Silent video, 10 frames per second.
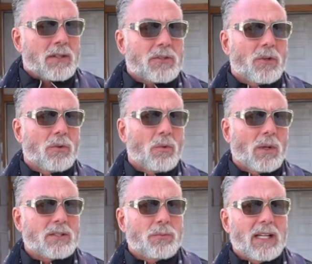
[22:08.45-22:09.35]
So
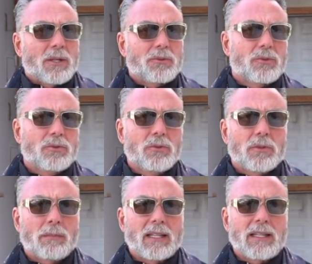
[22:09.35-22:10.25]
once we outgrew
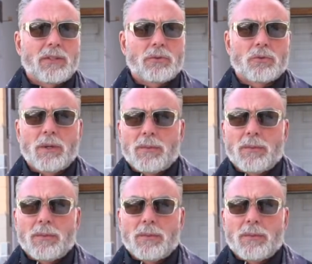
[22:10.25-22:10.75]
my living room,